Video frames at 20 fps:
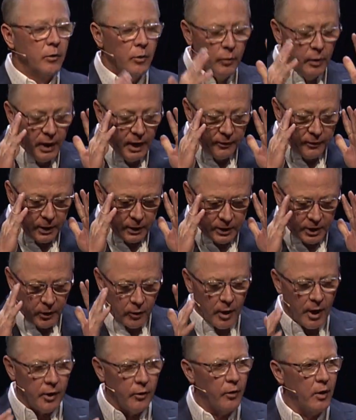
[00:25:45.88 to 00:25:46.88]
When we lived in
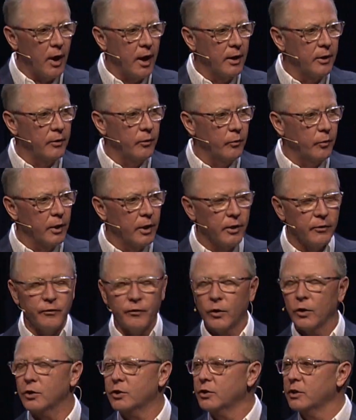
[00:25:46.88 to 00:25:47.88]
Tehran, Iran, one of the
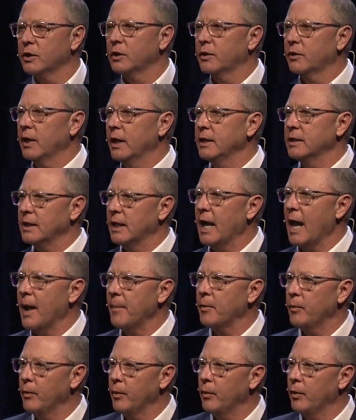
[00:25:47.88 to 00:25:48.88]
first things that
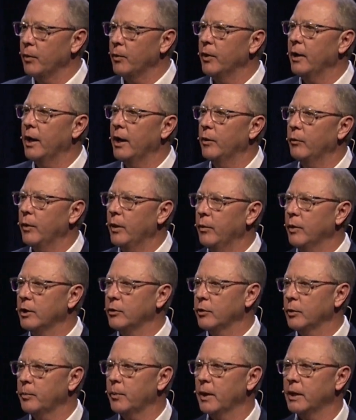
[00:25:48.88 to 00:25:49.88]
happened when we were there, we
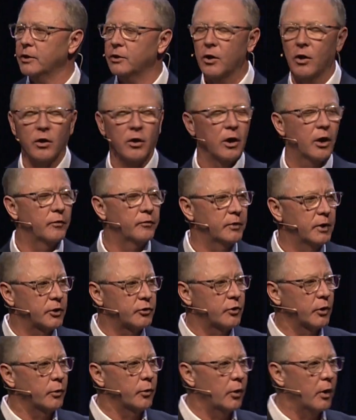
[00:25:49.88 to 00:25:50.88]
went to a place called Gulf
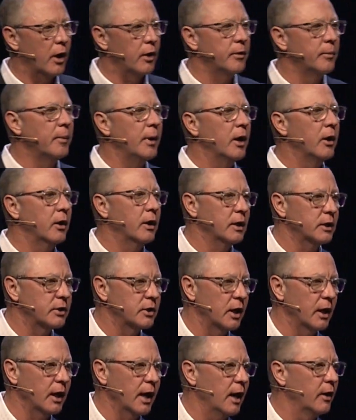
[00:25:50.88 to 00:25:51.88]
District where all the
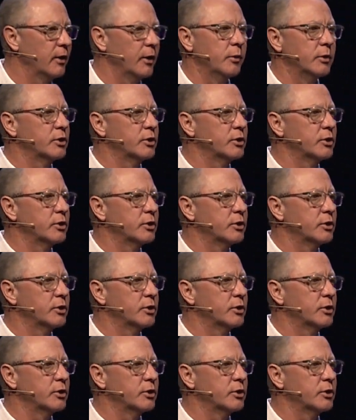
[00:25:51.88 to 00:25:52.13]
Americans hung out.